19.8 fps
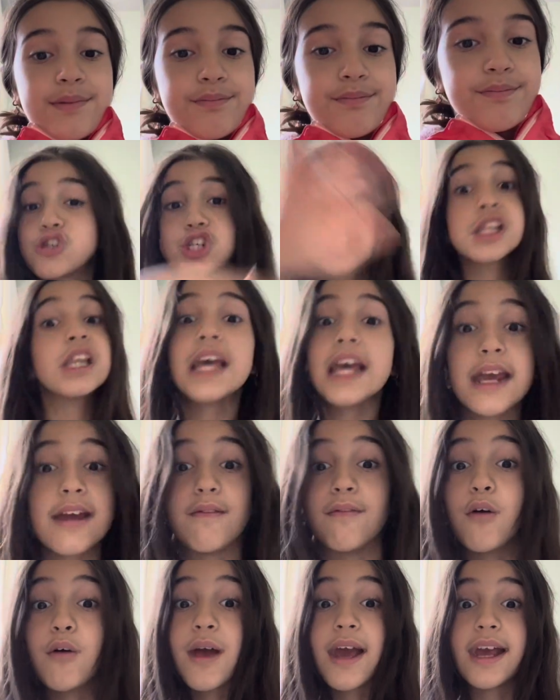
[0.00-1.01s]
Please,
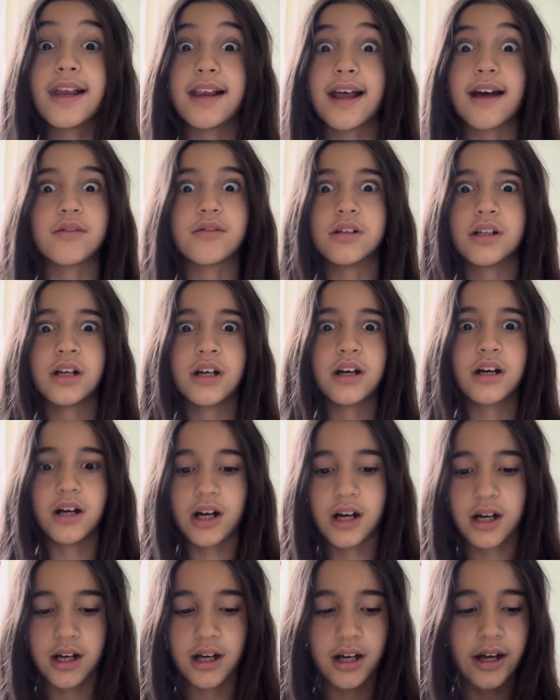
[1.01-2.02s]
okay,
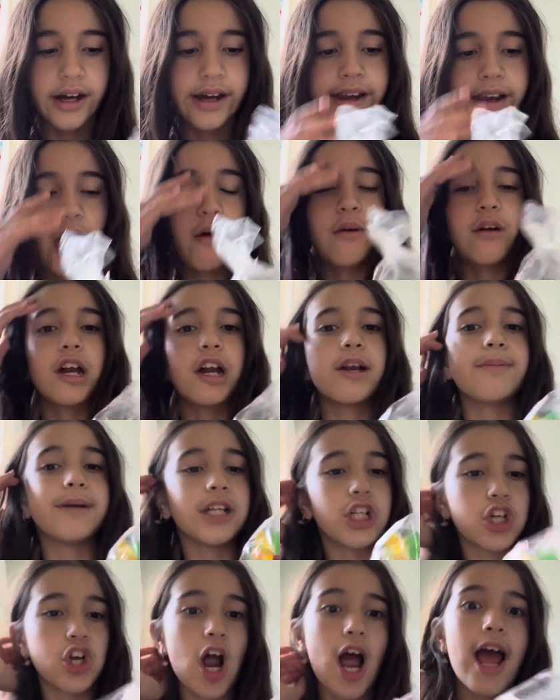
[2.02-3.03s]
now we're gonna be
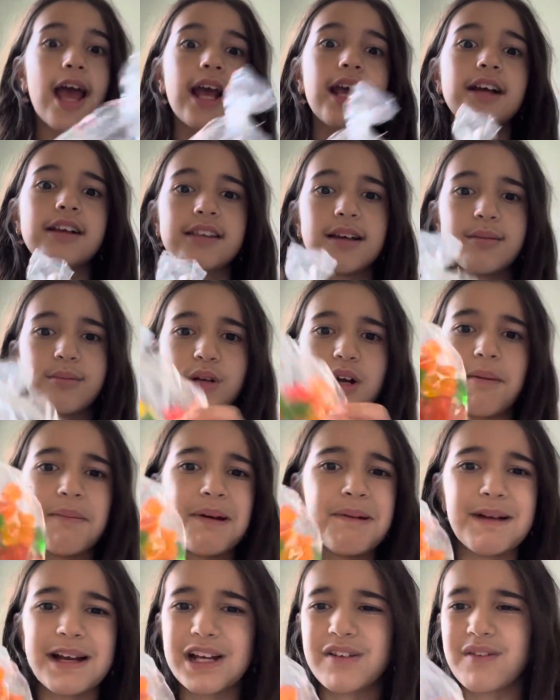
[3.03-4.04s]
trying some gummy
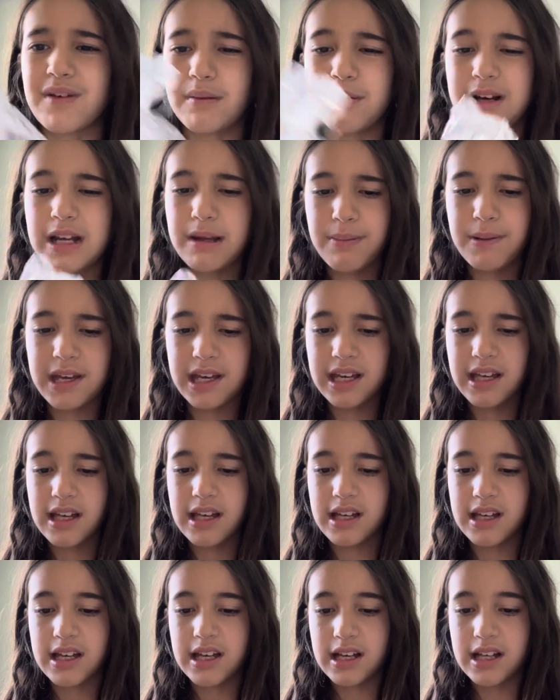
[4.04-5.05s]
bears from Winnipeg.
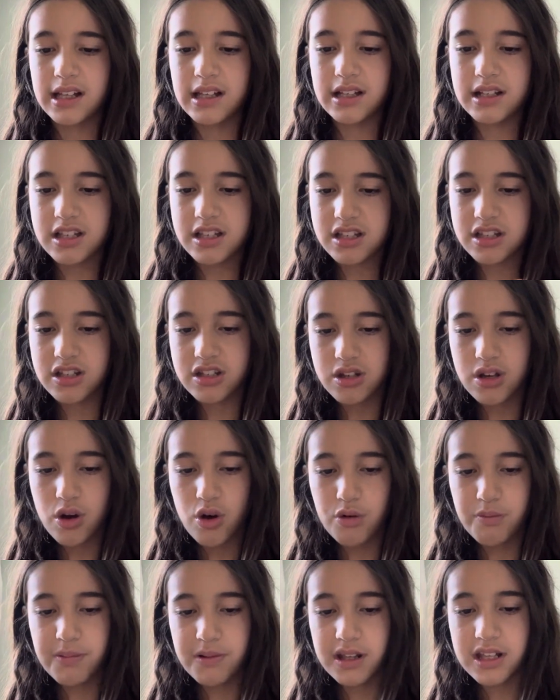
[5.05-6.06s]
Let's just
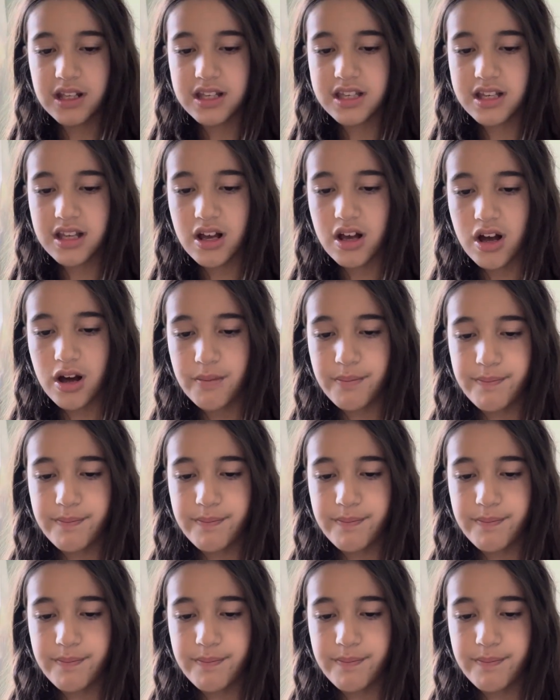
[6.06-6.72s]
open this up.